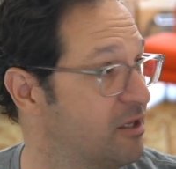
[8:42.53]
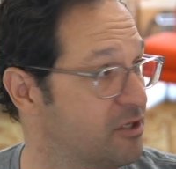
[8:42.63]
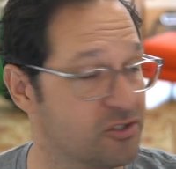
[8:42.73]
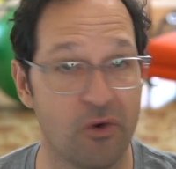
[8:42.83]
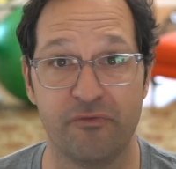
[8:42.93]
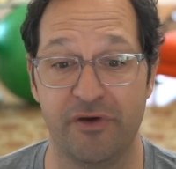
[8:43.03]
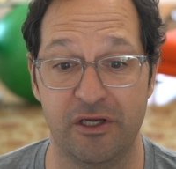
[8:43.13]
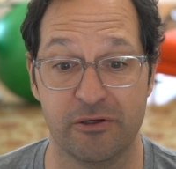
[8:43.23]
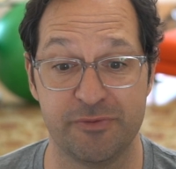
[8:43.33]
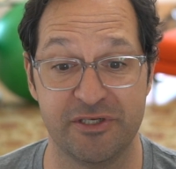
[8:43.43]
This whole
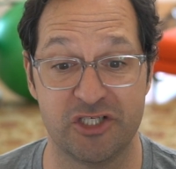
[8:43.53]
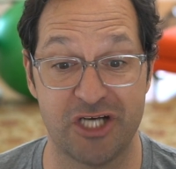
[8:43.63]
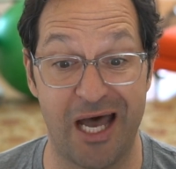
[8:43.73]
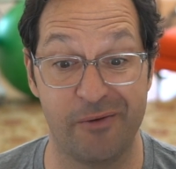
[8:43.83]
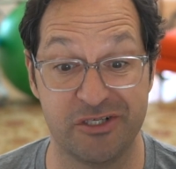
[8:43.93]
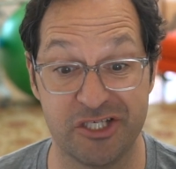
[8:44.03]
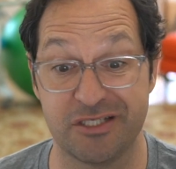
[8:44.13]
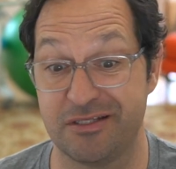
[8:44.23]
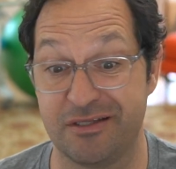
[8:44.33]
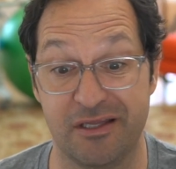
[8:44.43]
video has been shot with just
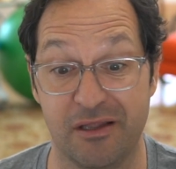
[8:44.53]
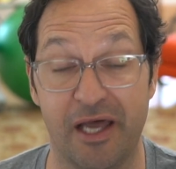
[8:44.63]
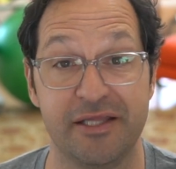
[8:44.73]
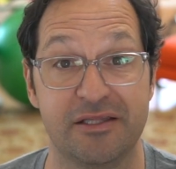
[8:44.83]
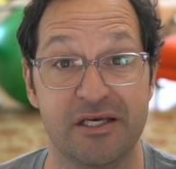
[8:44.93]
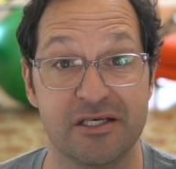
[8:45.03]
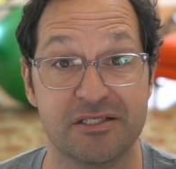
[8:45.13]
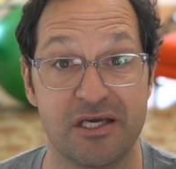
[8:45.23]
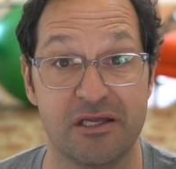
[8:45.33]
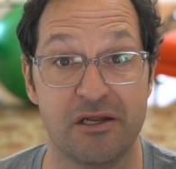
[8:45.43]
the light that
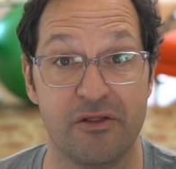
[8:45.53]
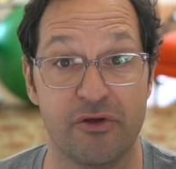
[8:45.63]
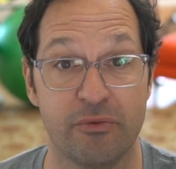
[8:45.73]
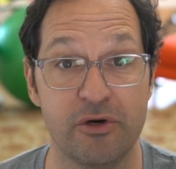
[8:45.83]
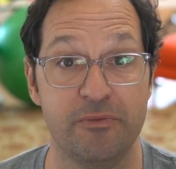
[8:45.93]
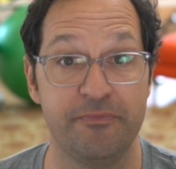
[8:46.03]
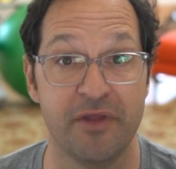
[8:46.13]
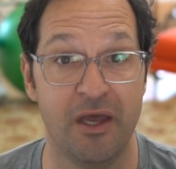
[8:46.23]
is in the room.